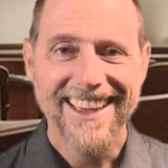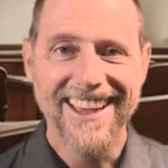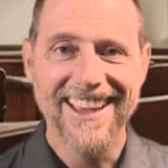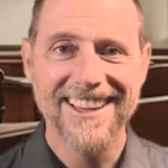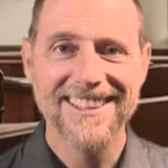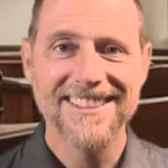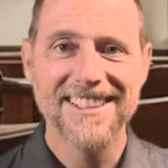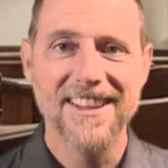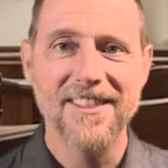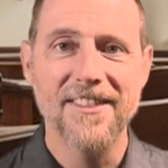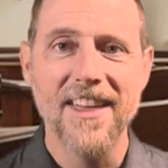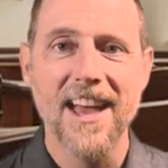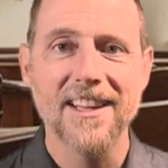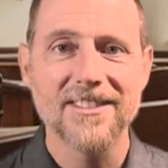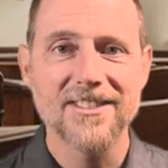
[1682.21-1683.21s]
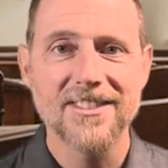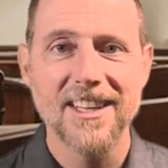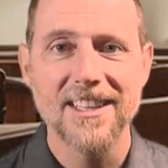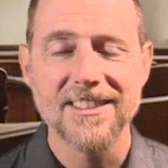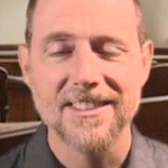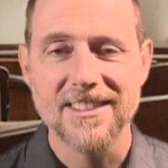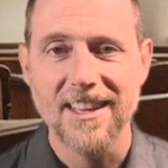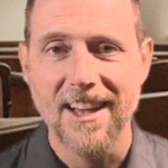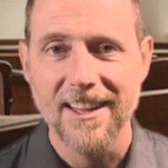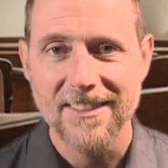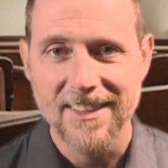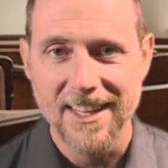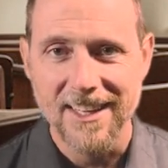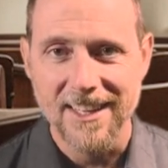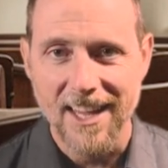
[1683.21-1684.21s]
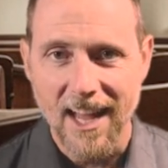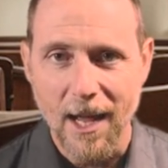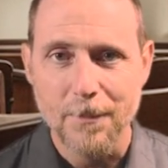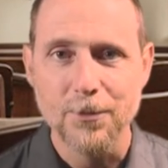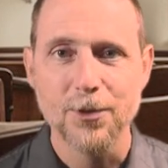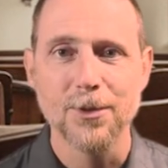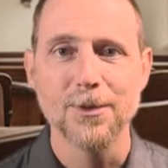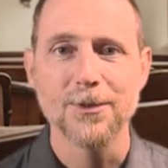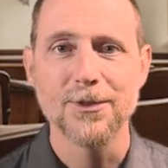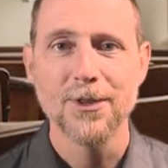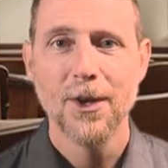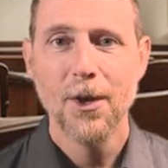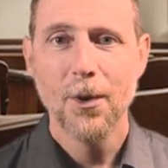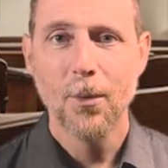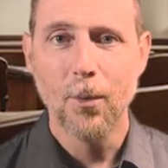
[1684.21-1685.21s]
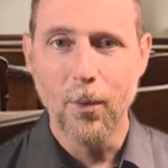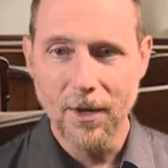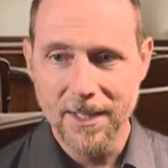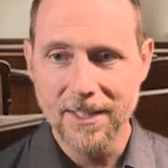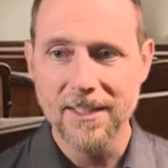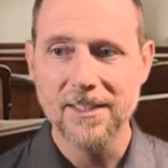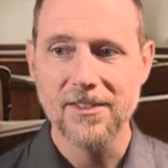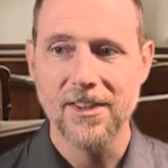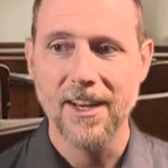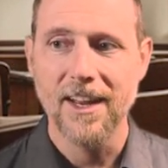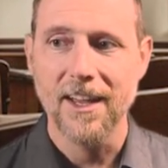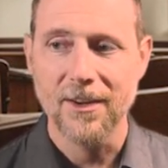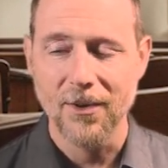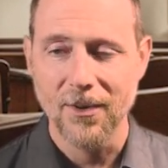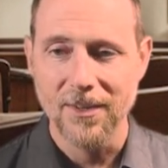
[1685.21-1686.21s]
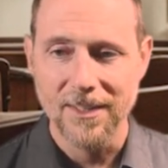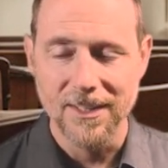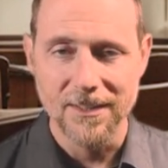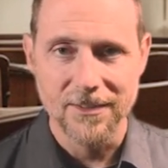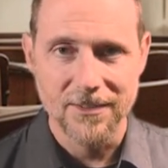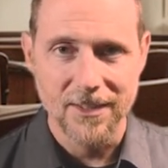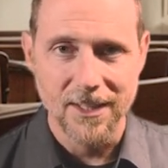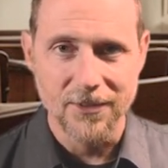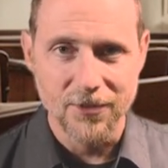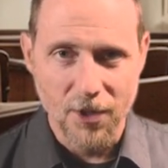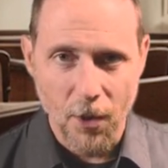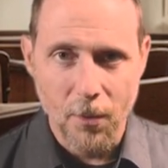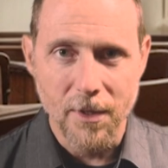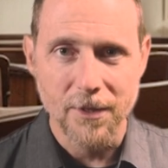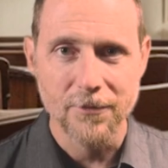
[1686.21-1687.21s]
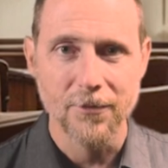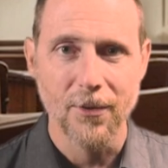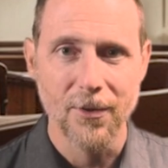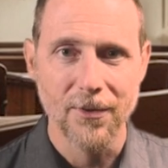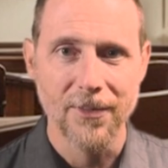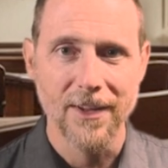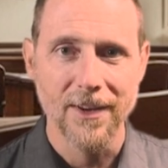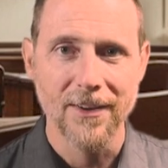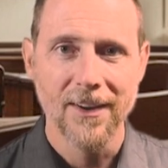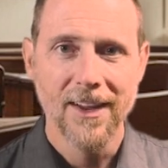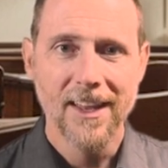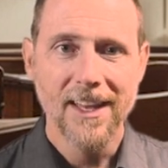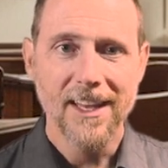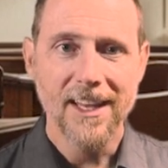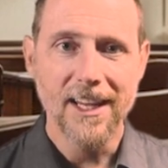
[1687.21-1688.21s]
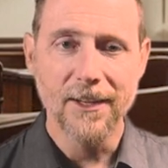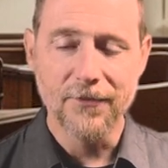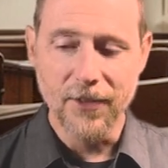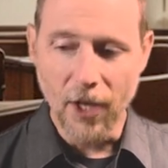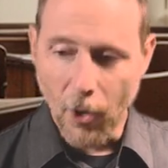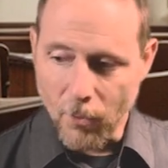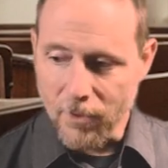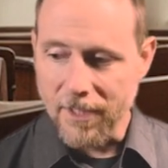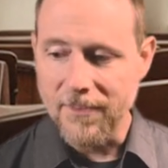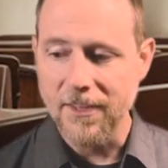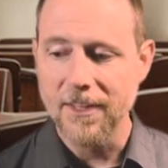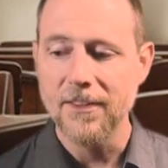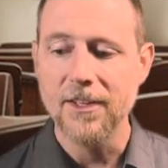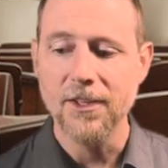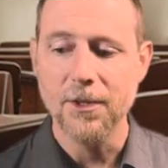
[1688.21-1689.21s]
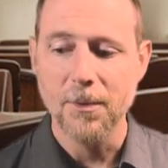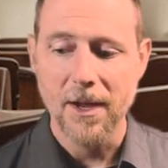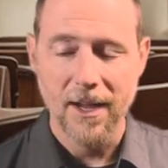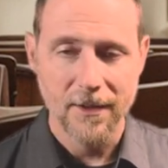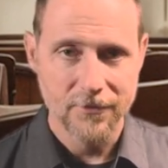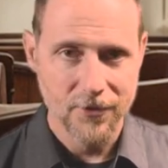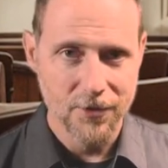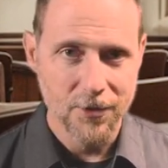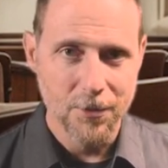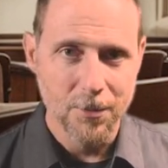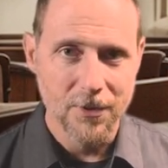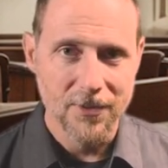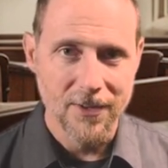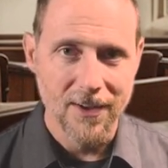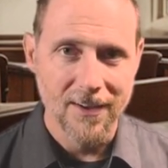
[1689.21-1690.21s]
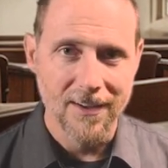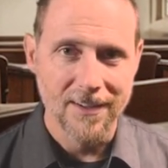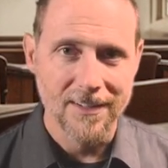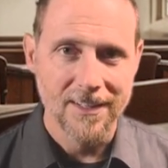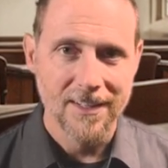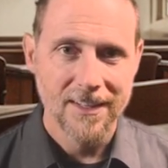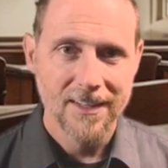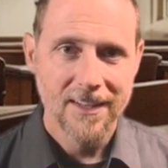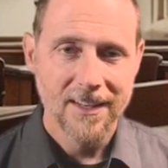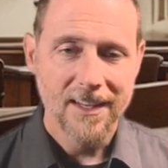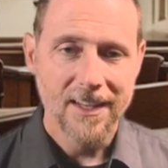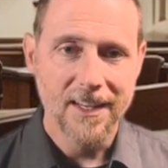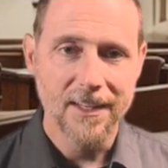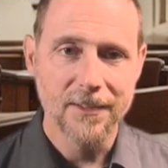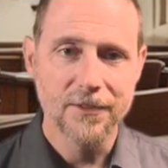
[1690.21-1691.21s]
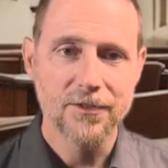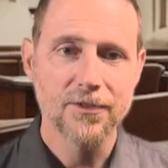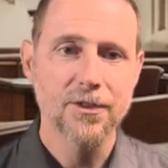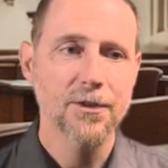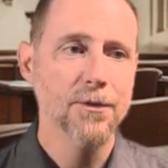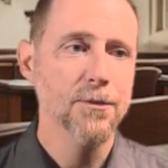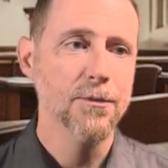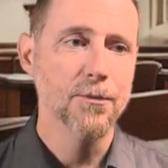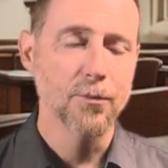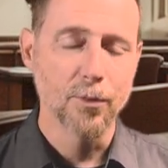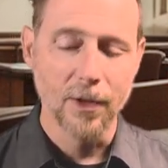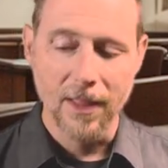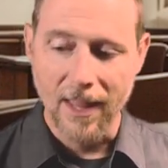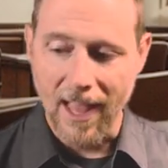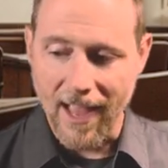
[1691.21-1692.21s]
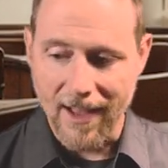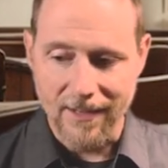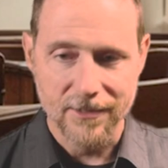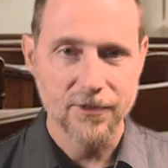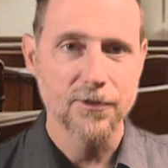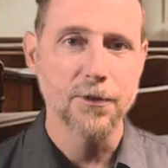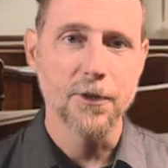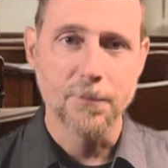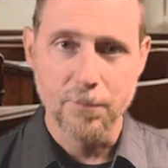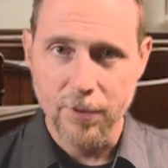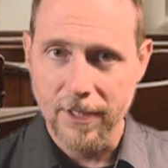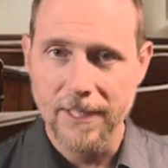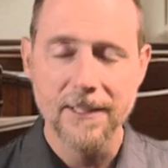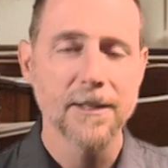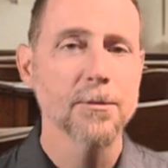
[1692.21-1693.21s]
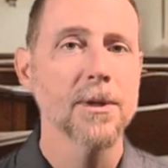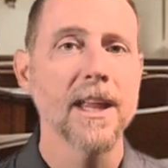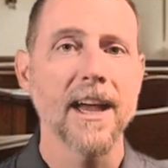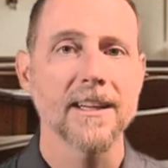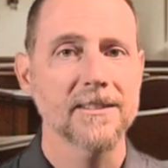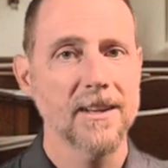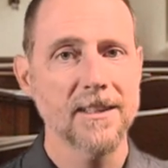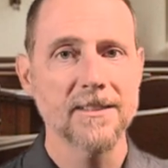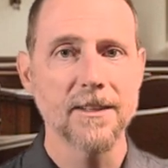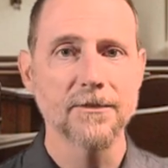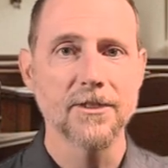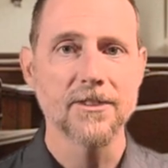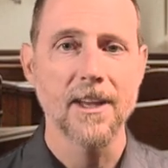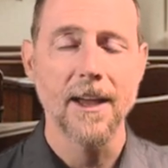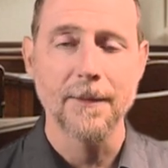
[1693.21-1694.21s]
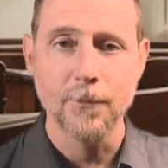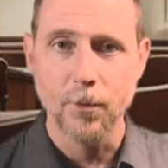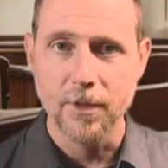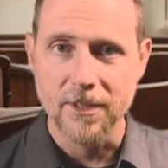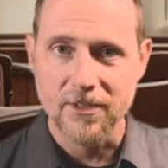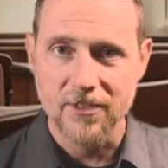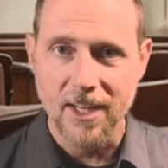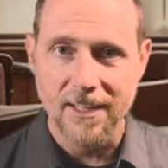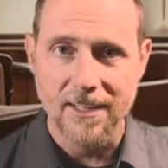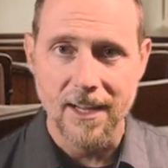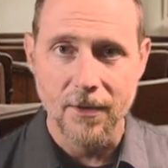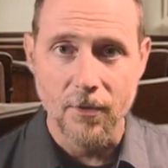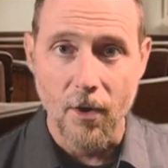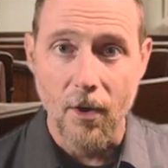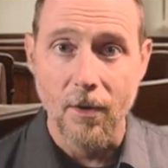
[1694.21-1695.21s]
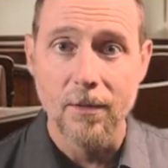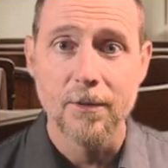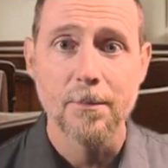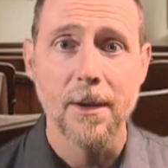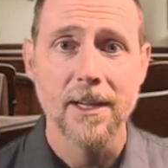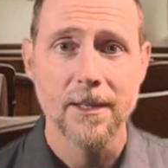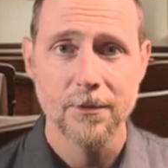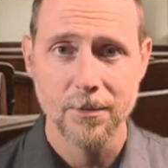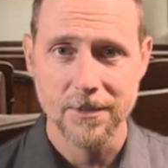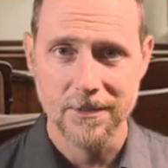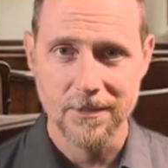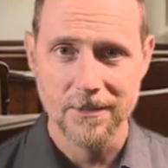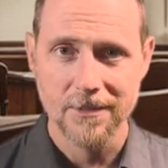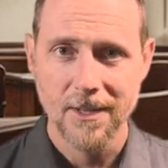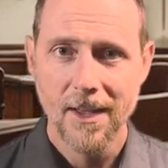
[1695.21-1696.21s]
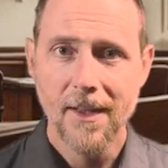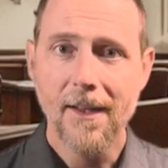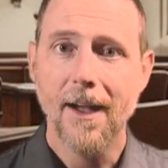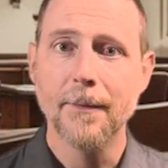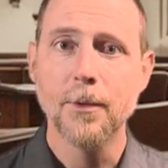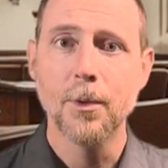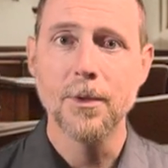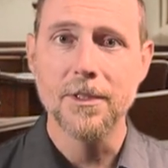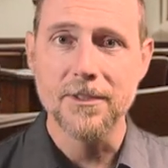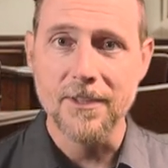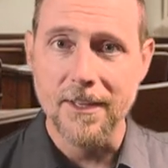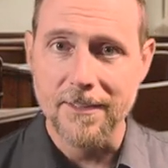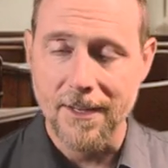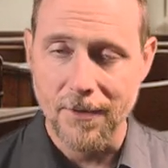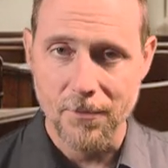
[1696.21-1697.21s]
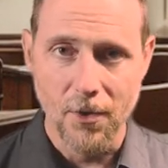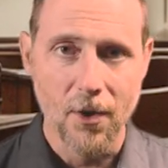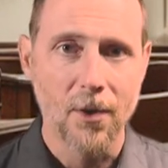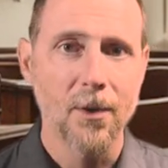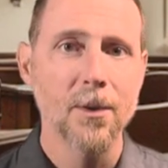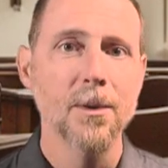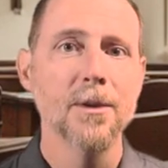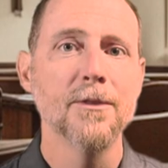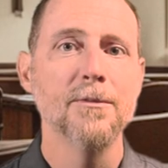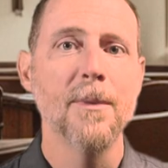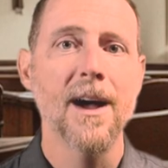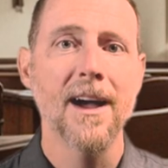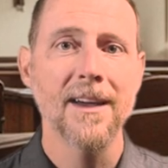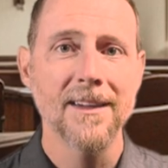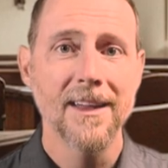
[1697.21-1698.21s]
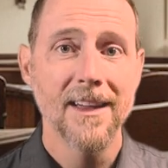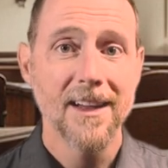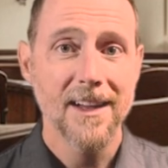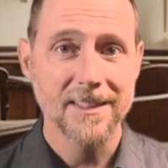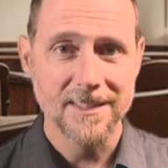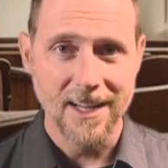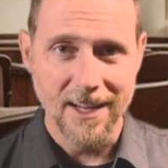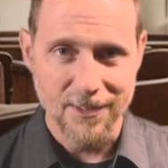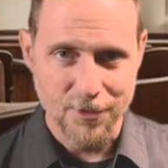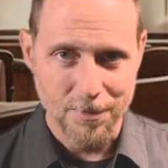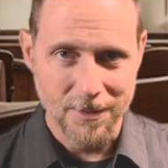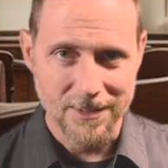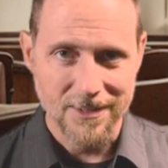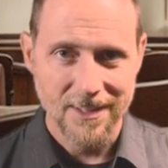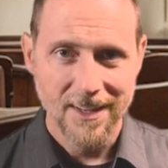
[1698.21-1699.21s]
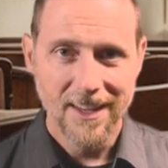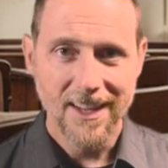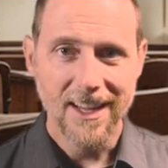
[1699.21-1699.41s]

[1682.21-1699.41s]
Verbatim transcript: And that sense, I think, captures what it is that Eckhart is is going for there. If the only thing that you have to do with God is to relax, to completely relax, as if to say, I'm going to set down all of my hindrances. I'm going to set down all of my attachments.